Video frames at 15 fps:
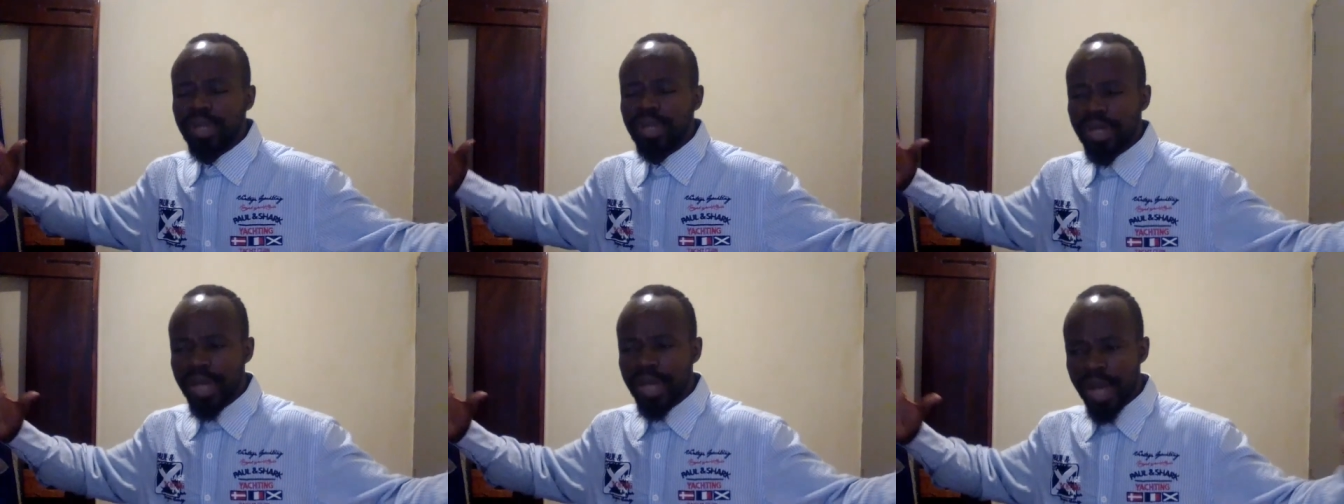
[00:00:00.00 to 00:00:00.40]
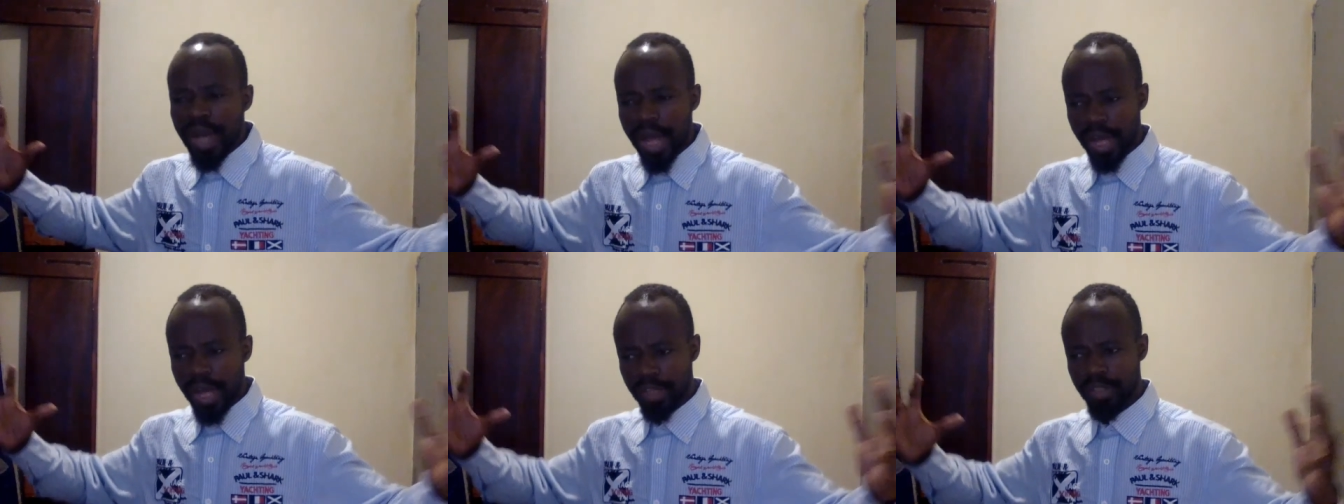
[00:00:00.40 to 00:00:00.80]

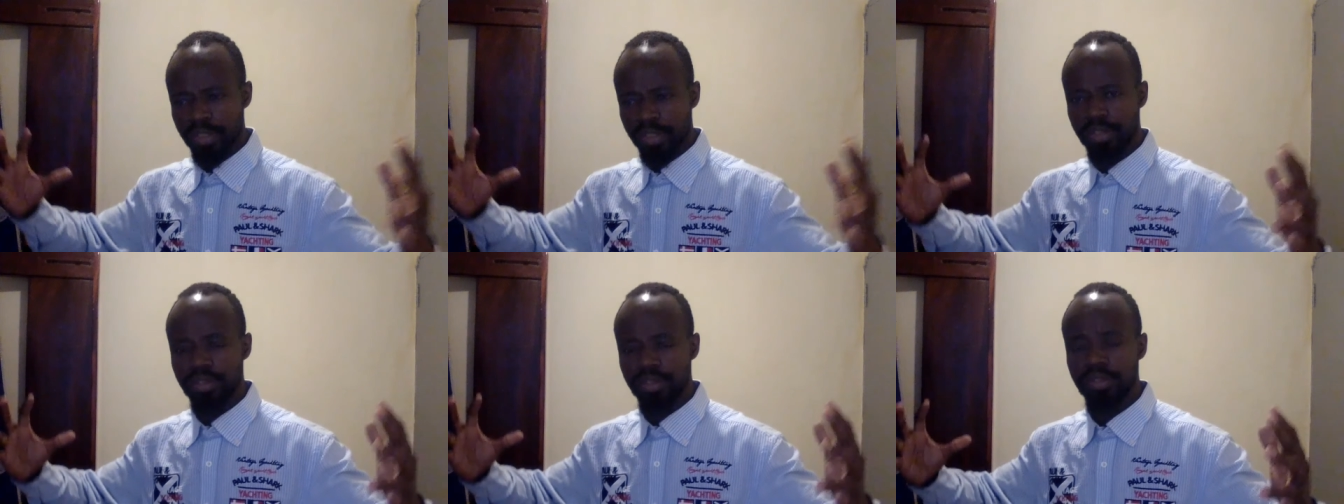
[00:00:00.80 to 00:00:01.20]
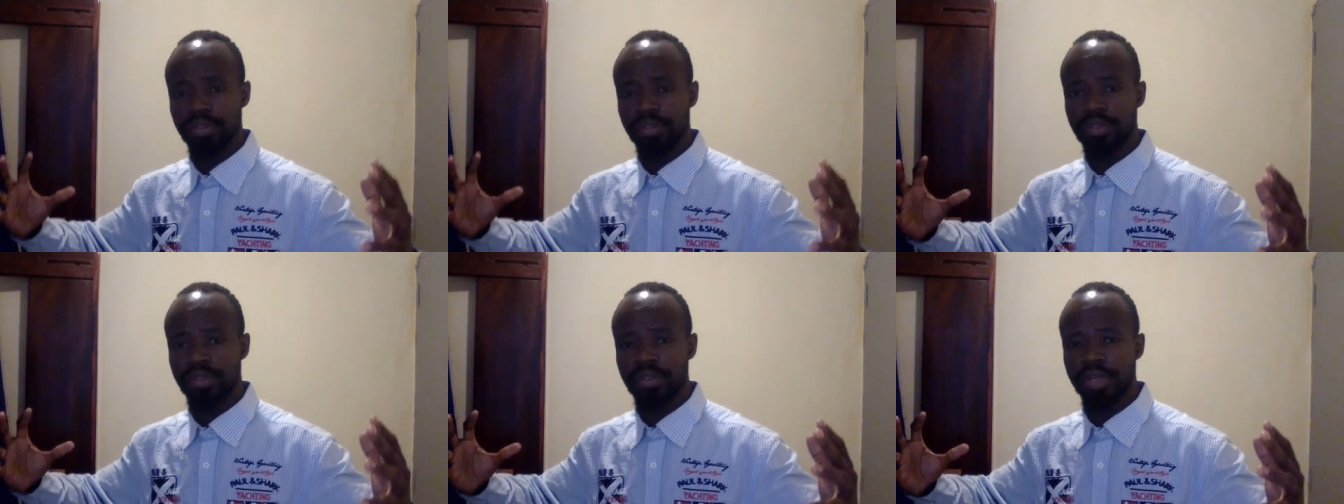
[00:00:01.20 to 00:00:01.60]
God,
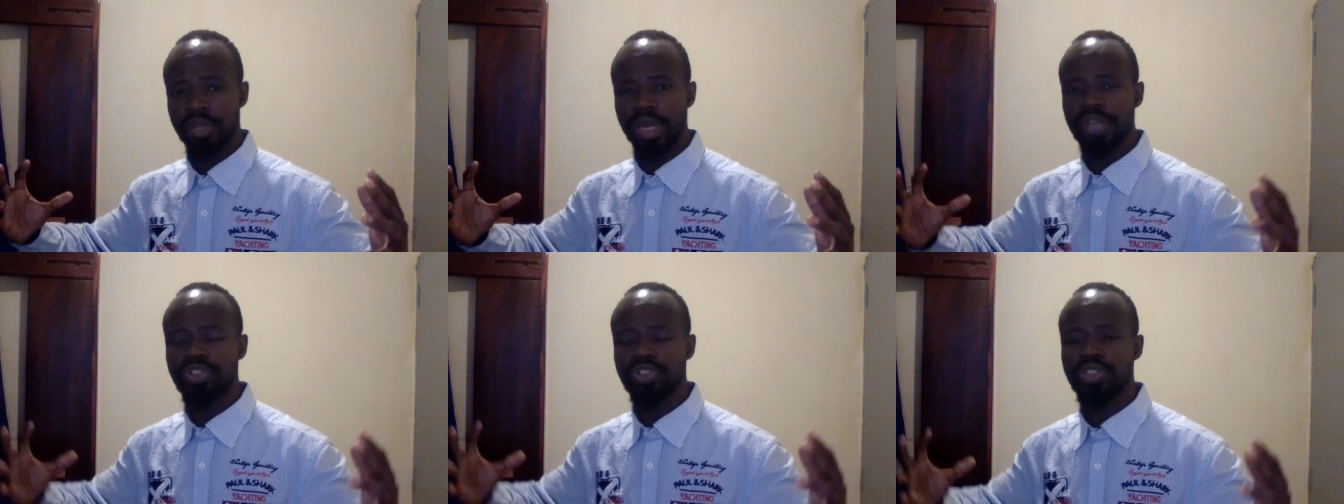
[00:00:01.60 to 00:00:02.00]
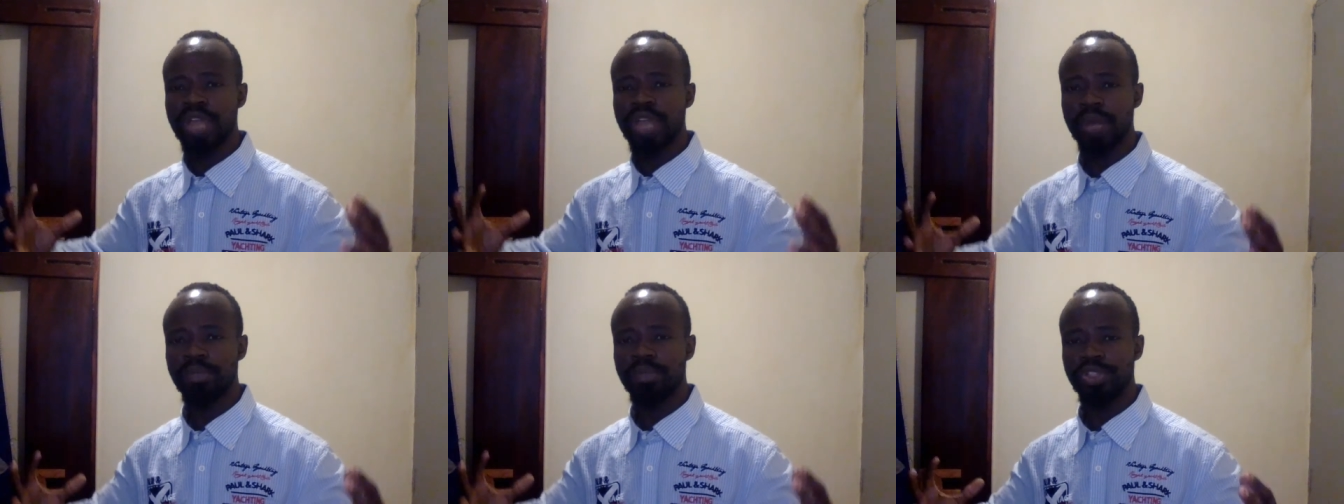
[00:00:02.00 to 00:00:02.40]

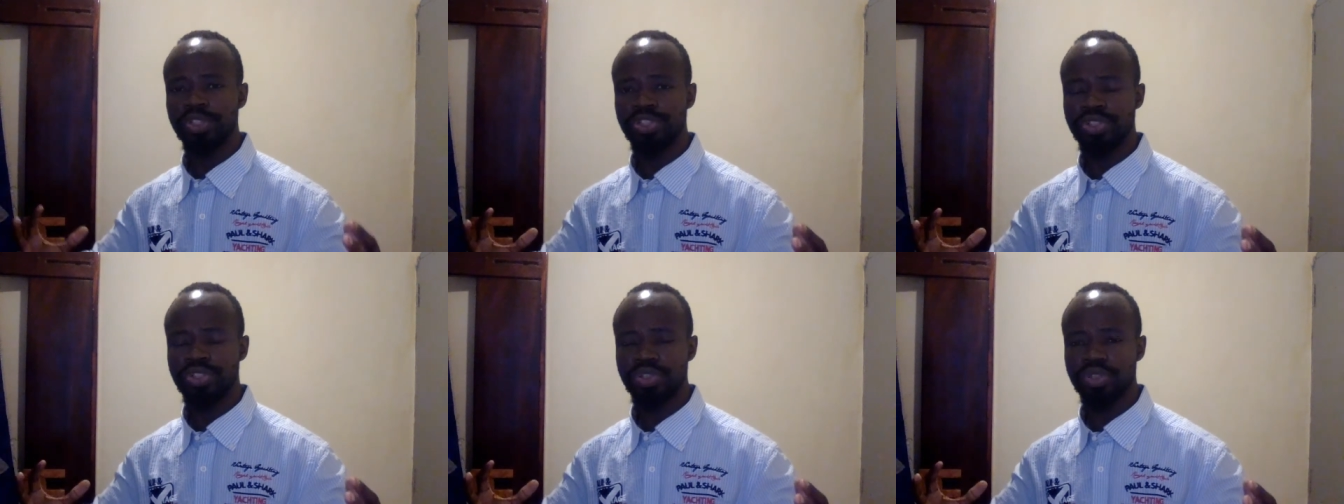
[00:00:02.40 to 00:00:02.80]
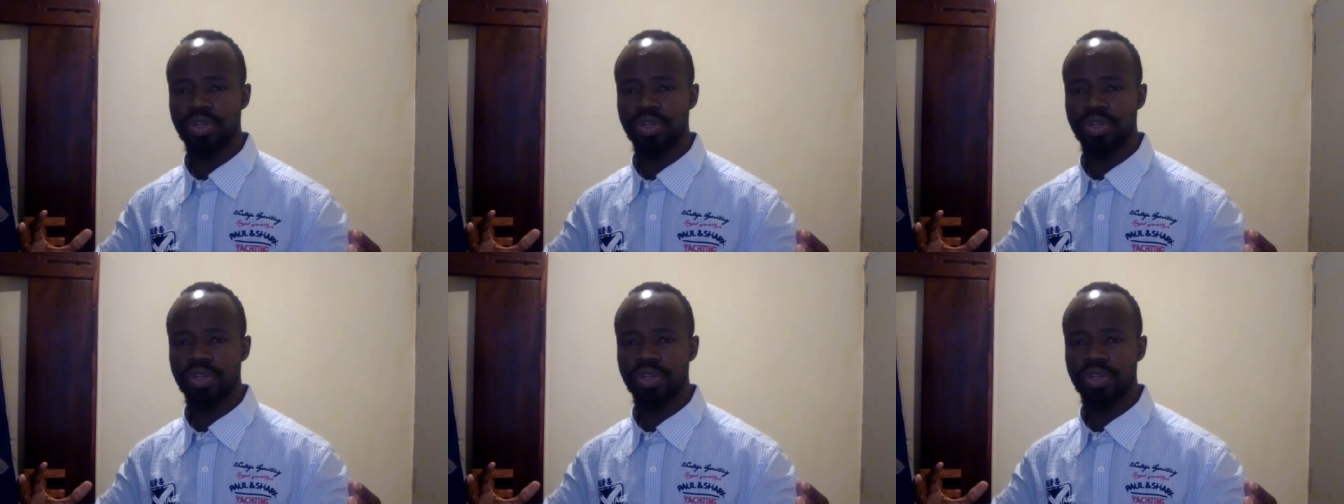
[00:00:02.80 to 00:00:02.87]
establish